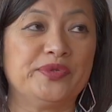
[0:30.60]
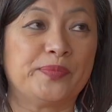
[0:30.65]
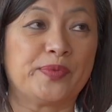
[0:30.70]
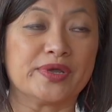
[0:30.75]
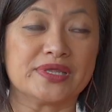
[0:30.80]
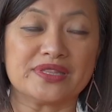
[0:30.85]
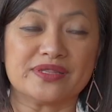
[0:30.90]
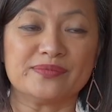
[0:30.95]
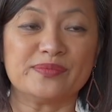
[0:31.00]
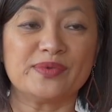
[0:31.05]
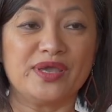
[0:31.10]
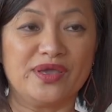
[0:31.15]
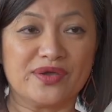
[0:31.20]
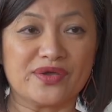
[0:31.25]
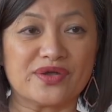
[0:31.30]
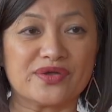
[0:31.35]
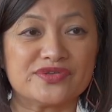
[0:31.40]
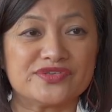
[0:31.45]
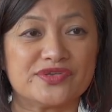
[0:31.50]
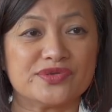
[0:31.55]
to bring them
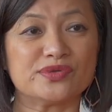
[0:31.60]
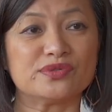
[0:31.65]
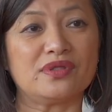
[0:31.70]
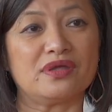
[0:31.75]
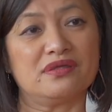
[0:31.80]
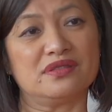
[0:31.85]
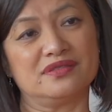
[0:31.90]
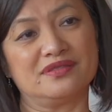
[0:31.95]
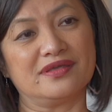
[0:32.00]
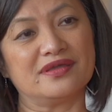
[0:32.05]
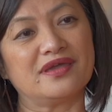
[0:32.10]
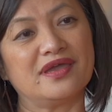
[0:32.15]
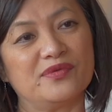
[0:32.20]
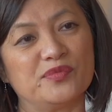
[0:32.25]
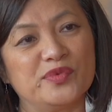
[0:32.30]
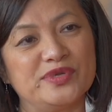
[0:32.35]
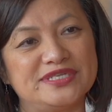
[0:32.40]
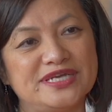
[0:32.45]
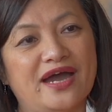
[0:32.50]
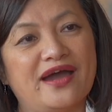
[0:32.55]
here so that they
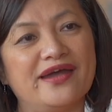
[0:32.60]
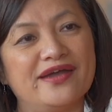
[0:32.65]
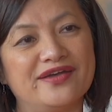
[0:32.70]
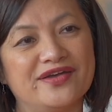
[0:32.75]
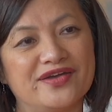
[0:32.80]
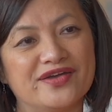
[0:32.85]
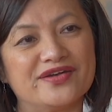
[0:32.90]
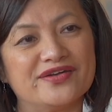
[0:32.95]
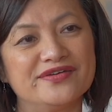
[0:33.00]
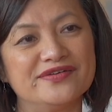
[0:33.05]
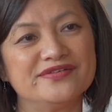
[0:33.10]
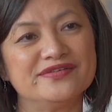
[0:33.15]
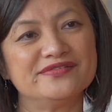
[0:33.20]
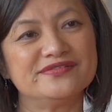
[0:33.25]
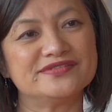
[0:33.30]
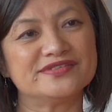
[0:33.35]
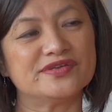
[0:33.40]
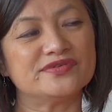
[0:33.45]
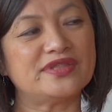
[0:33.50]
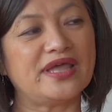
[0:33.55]
can retire here.
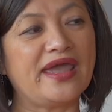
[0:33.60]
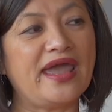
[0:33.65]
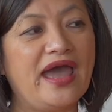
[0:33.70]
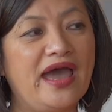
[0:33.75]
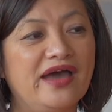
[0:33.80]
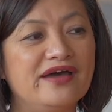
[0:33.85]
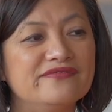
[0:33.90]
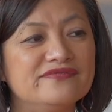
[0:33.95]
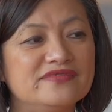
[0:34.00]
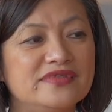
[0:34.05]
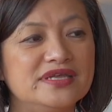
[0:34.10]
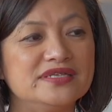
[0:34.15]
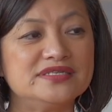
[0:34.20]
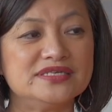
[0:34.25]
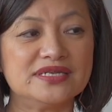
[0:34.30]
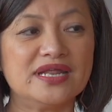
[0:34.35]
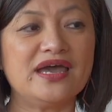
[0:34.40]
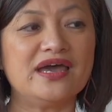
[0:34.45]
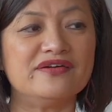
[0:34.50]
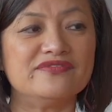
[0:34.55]
So they have, they
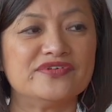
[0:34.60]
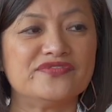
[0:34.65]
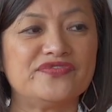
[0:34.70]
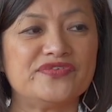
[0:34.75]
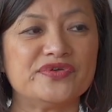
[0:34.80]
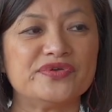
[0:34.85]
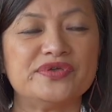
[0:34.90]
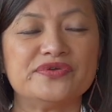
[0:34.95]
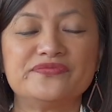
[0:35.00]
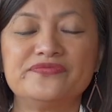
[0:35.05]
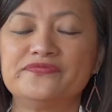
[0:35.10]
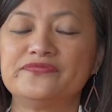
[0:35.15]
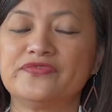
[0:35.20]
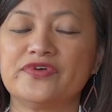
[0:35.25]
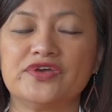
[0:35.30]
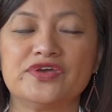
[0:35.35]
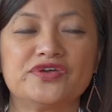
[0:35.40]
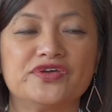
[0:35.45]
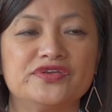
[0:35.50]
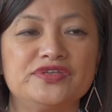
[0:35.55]
did have a few
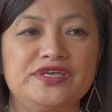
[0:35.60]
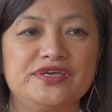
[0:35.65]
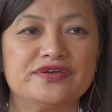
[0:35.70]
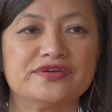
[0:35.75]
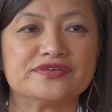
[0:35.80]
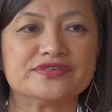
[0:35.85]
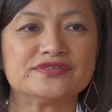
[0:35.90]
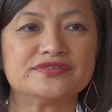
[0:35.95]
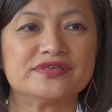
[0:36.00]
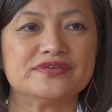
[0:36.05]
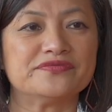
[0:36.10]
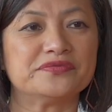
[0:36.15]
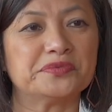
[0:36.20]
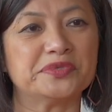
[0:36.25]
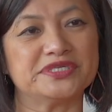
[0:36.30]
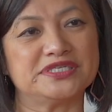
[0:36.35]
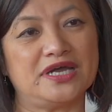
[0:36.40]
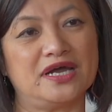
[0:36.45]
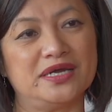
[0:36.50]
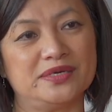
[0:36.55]
very good years of
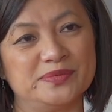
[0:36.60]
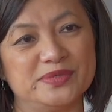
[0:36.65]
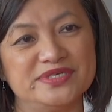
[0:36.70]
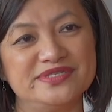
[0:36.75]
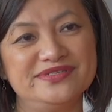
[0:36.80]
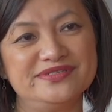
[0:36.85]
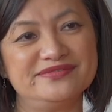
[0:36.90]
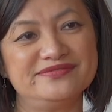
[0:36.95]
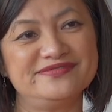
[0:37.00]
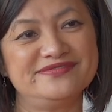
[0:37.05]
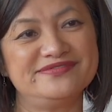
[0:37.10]
retirement,